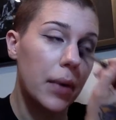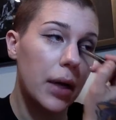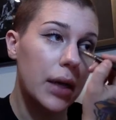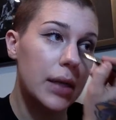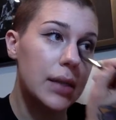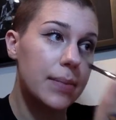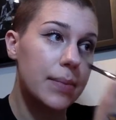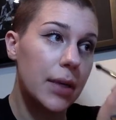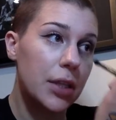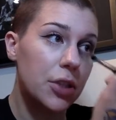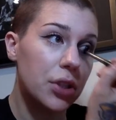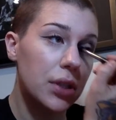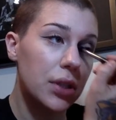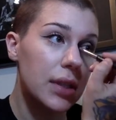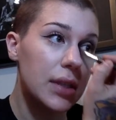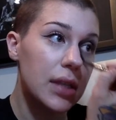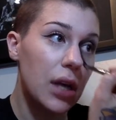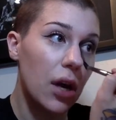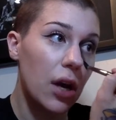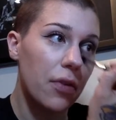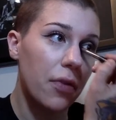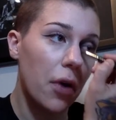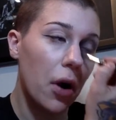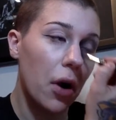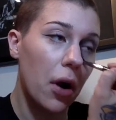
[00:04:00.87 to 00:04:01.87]
especially
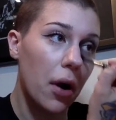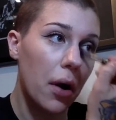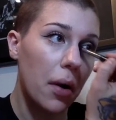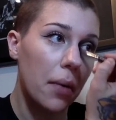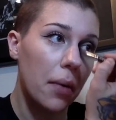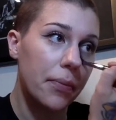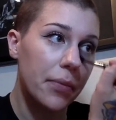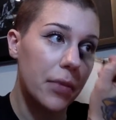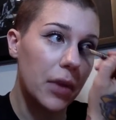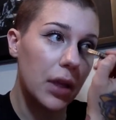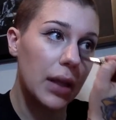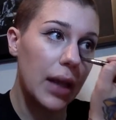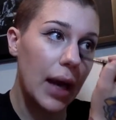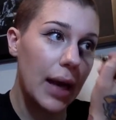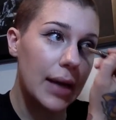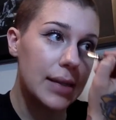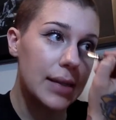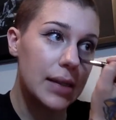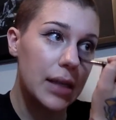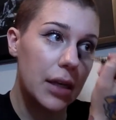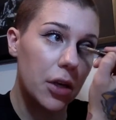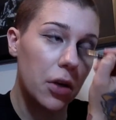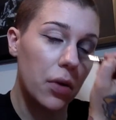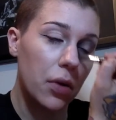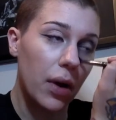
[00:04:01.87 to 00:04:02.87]
self-harm. The
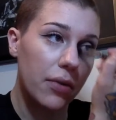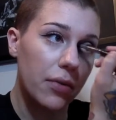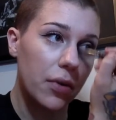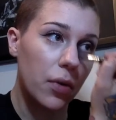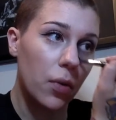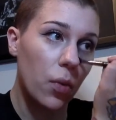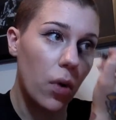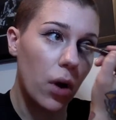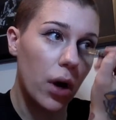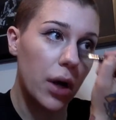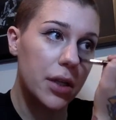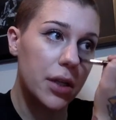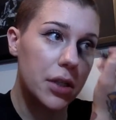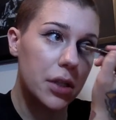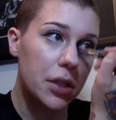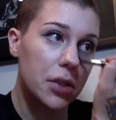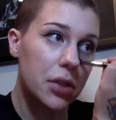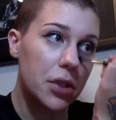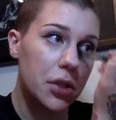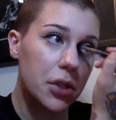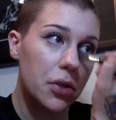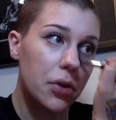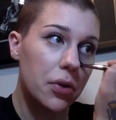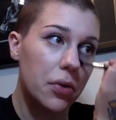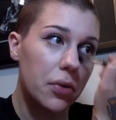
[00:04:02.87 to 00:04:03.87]
last thing you ever want to
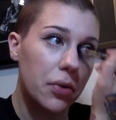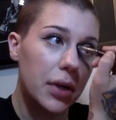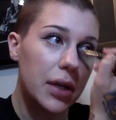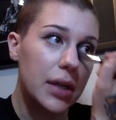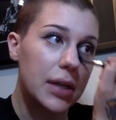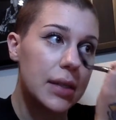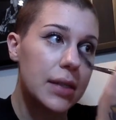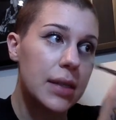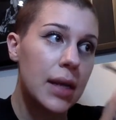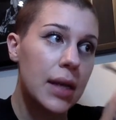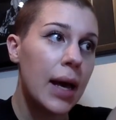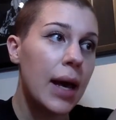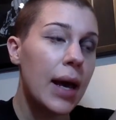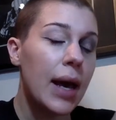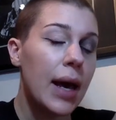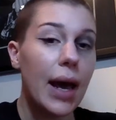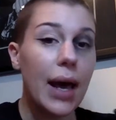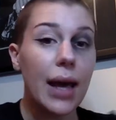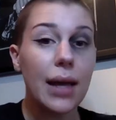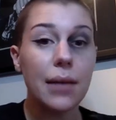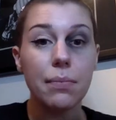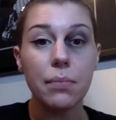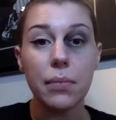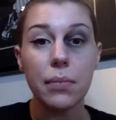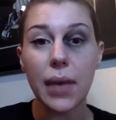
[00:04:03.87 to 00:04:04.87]
do is
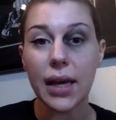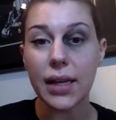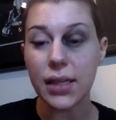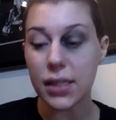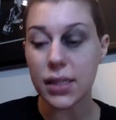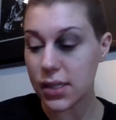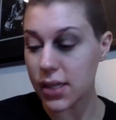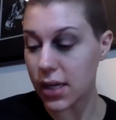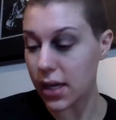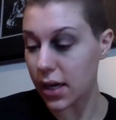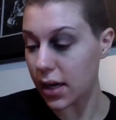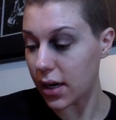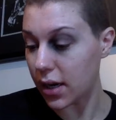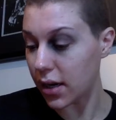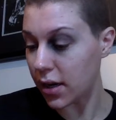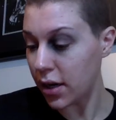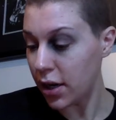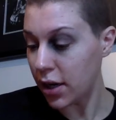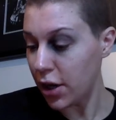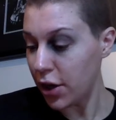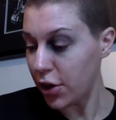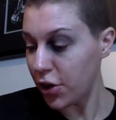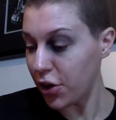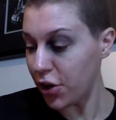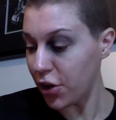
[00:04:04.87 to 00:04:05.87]
admit to,
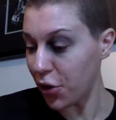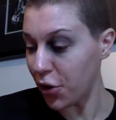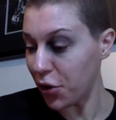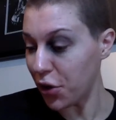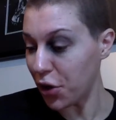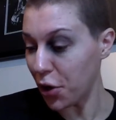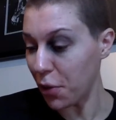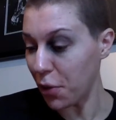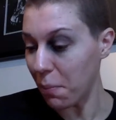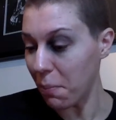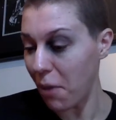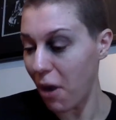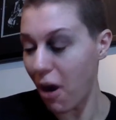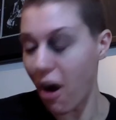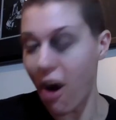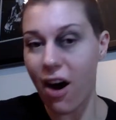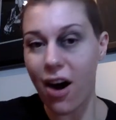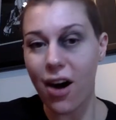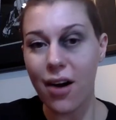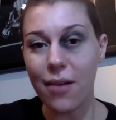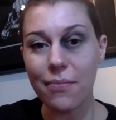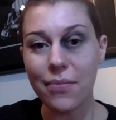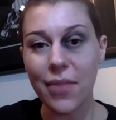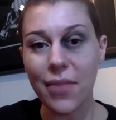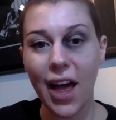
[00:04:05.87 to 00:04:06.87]
your
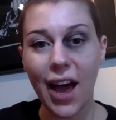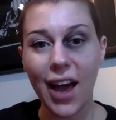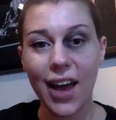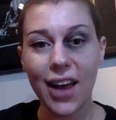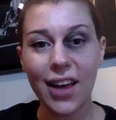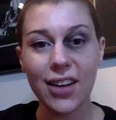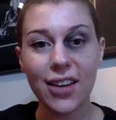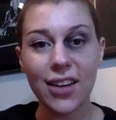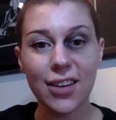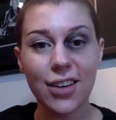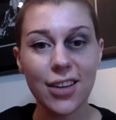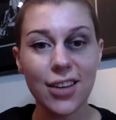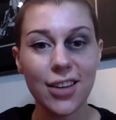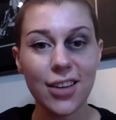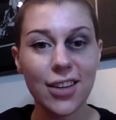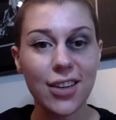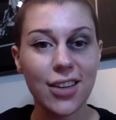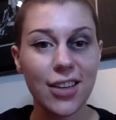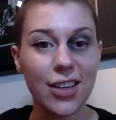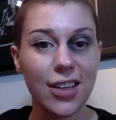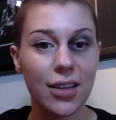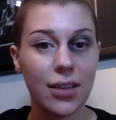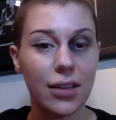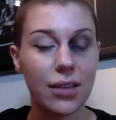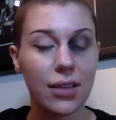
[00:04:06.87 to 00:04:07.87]
mom that
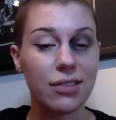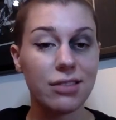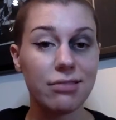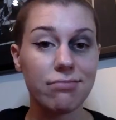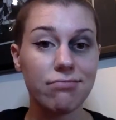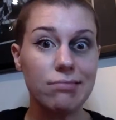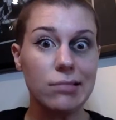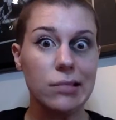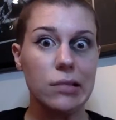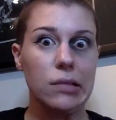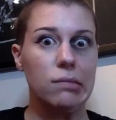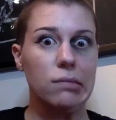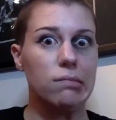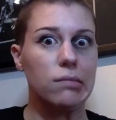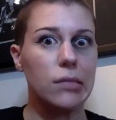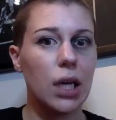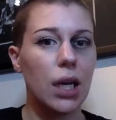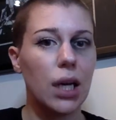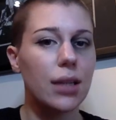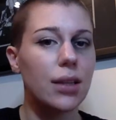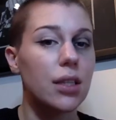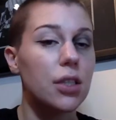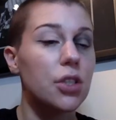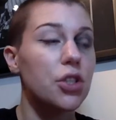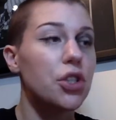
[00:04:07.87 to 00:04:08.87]
you
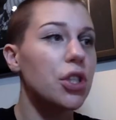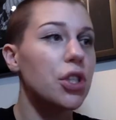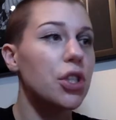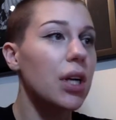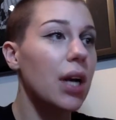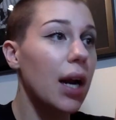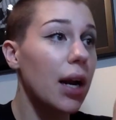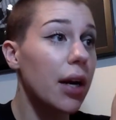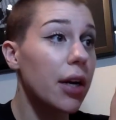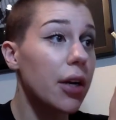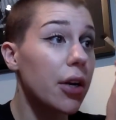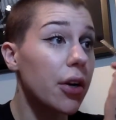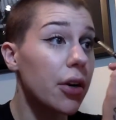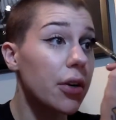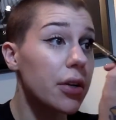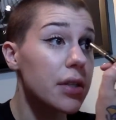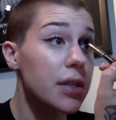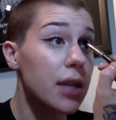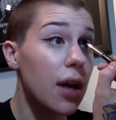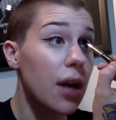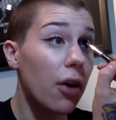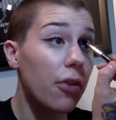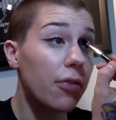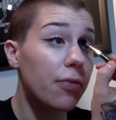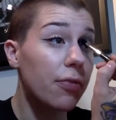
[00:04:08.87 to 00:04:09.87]
cut the shit out of
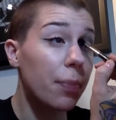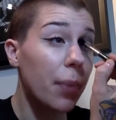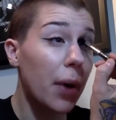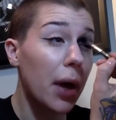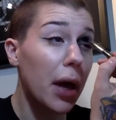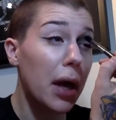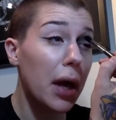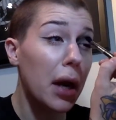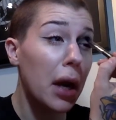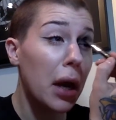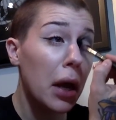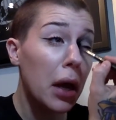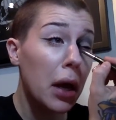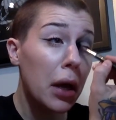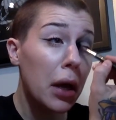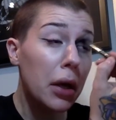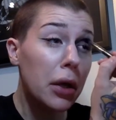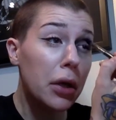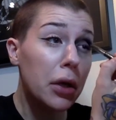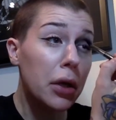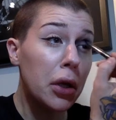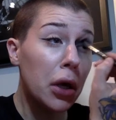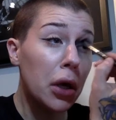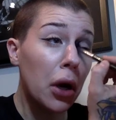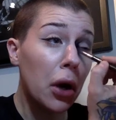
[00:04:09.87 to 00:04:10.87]
yourself. But,
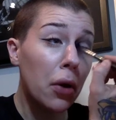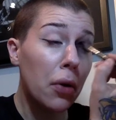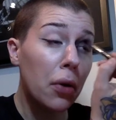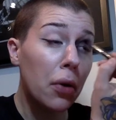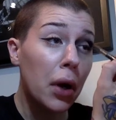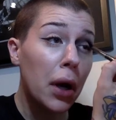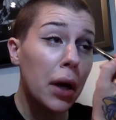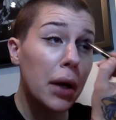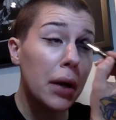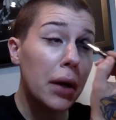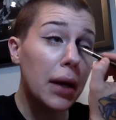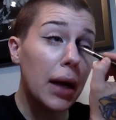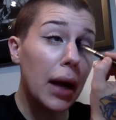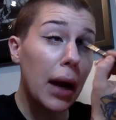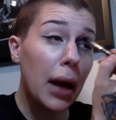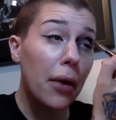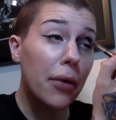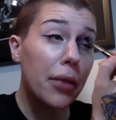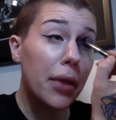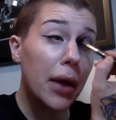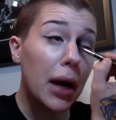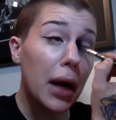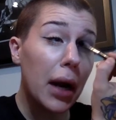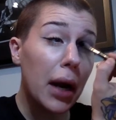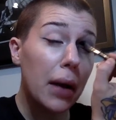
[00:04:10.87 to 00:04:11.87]
now
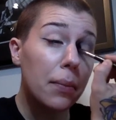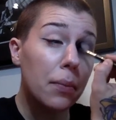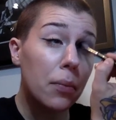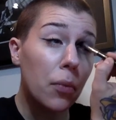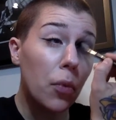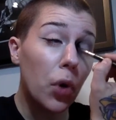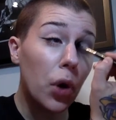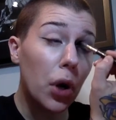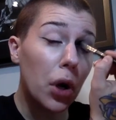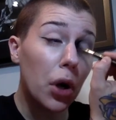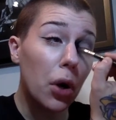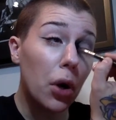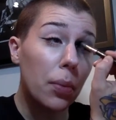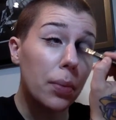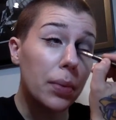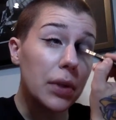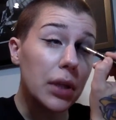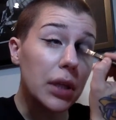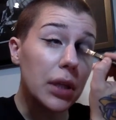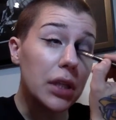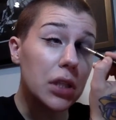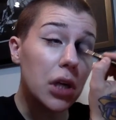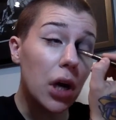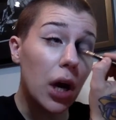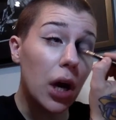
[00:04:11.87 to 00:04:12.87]
that I'm more
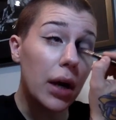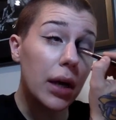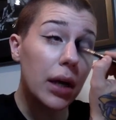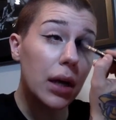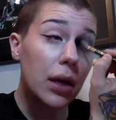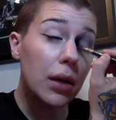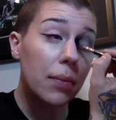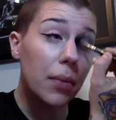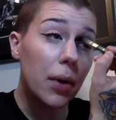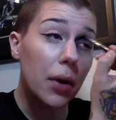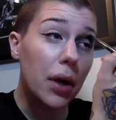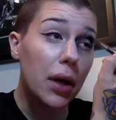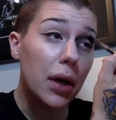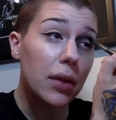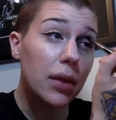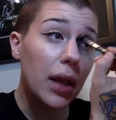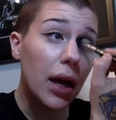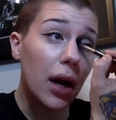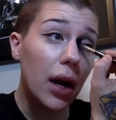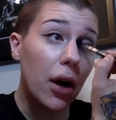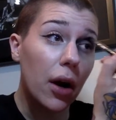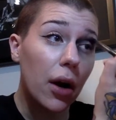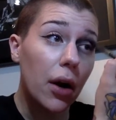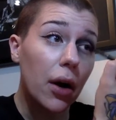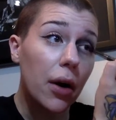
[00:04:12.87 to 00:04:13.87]
openly talking about it,
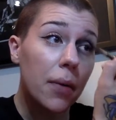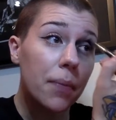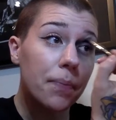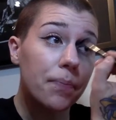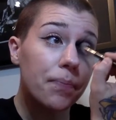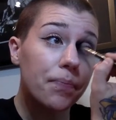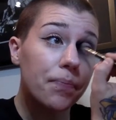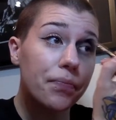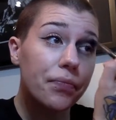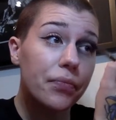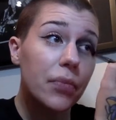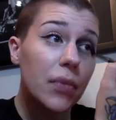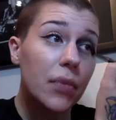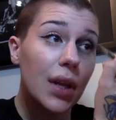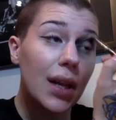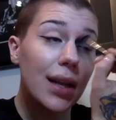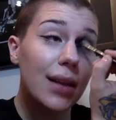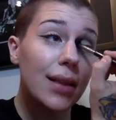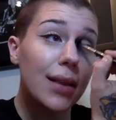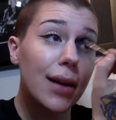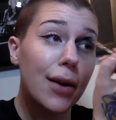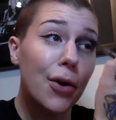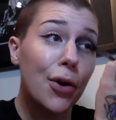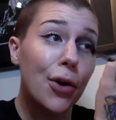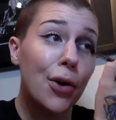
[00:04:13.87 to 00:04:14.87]

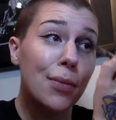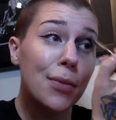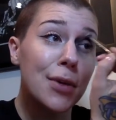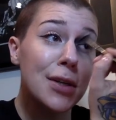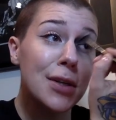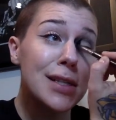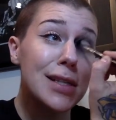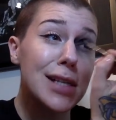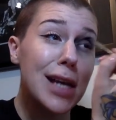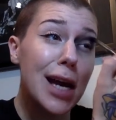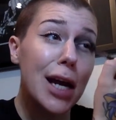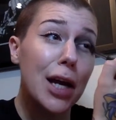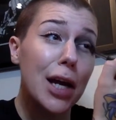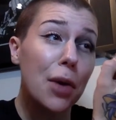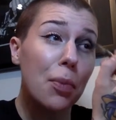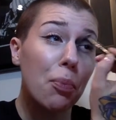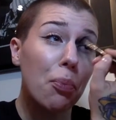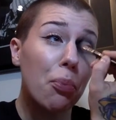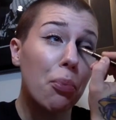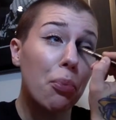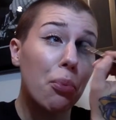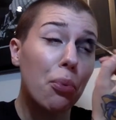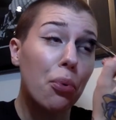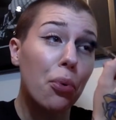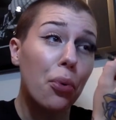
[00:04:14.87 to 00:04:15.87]
they're almost like
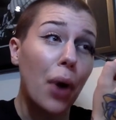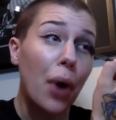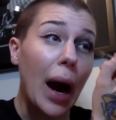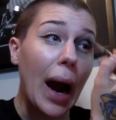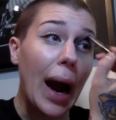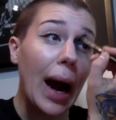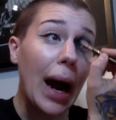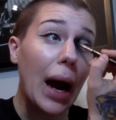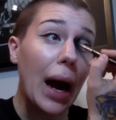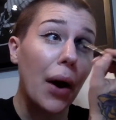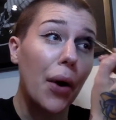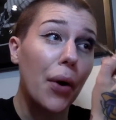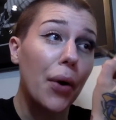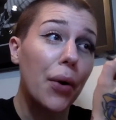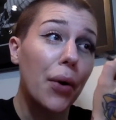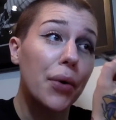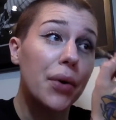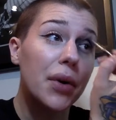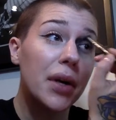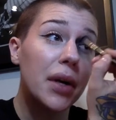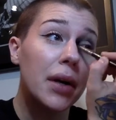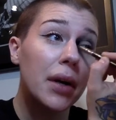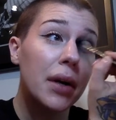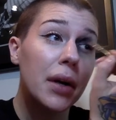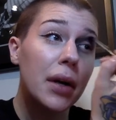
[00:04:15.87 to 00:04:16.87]

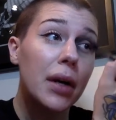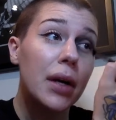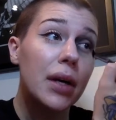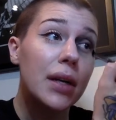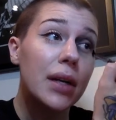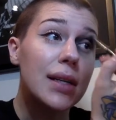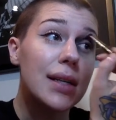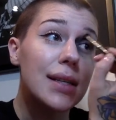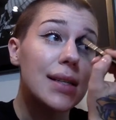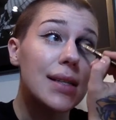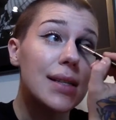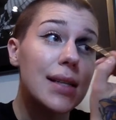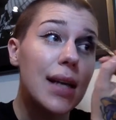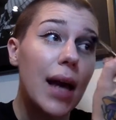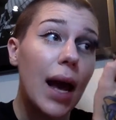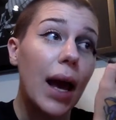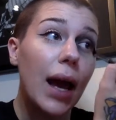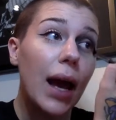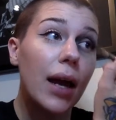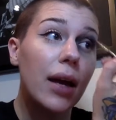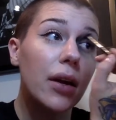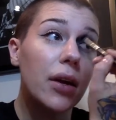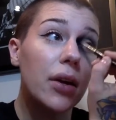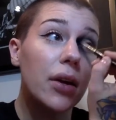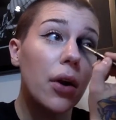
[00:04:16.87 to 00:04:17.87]
proud to
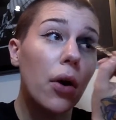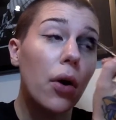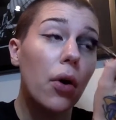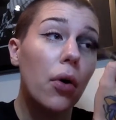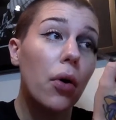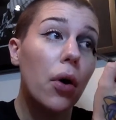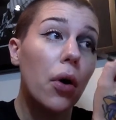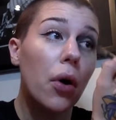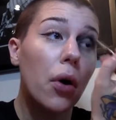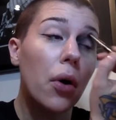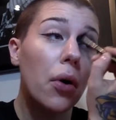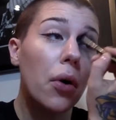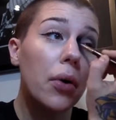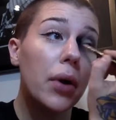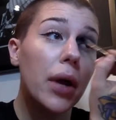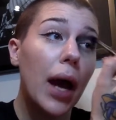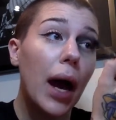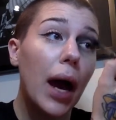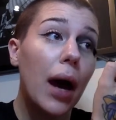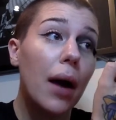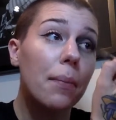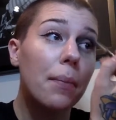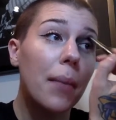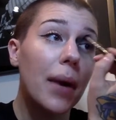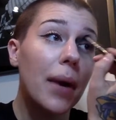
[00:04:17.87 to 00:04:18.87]
say, oh
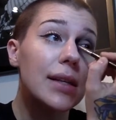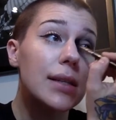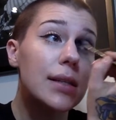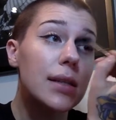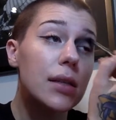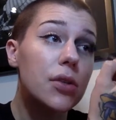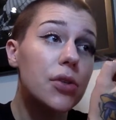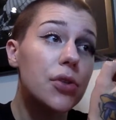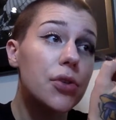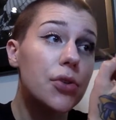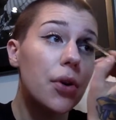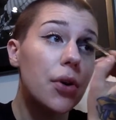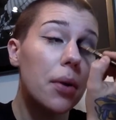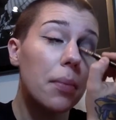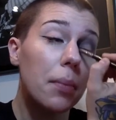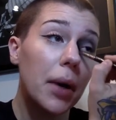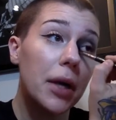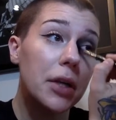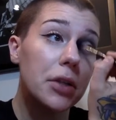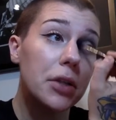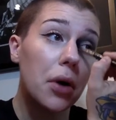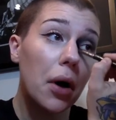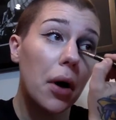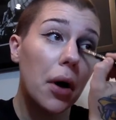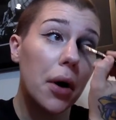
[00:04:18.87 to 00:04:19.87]
yeah, my sister or
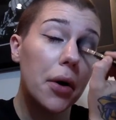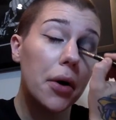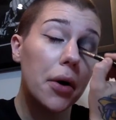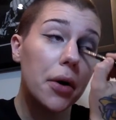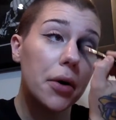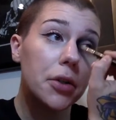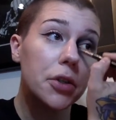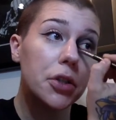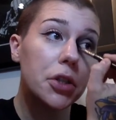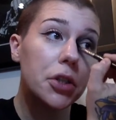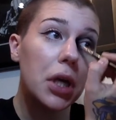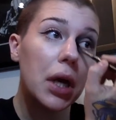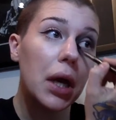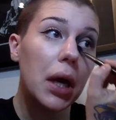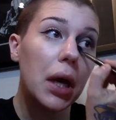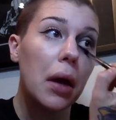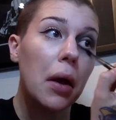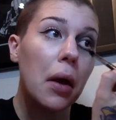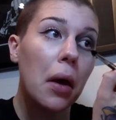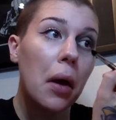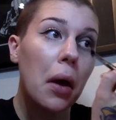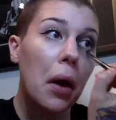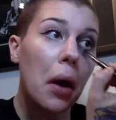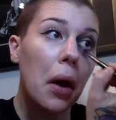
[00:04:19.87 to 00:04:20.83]
my daughter, she